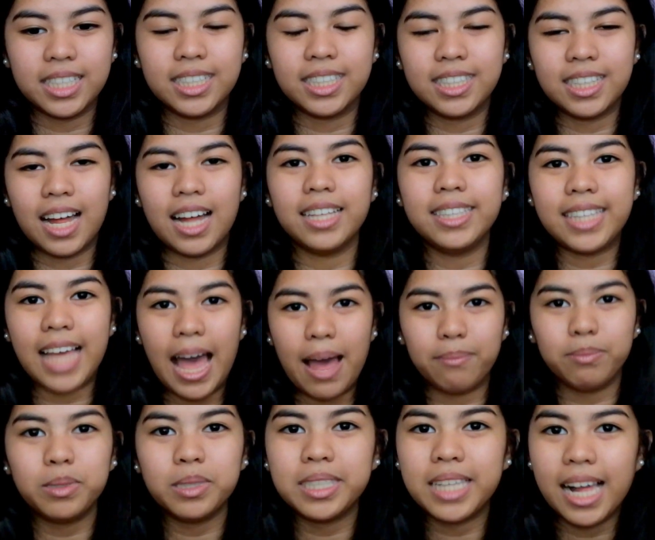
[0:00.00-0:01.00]
it's not
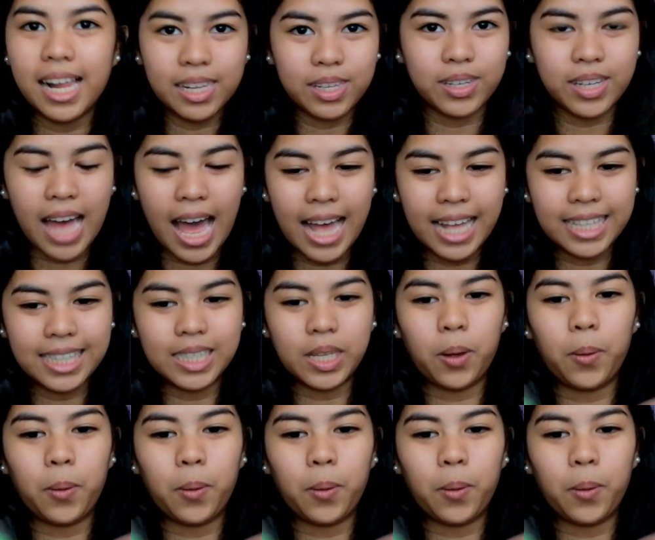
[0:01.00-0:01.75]
time to tell you guys.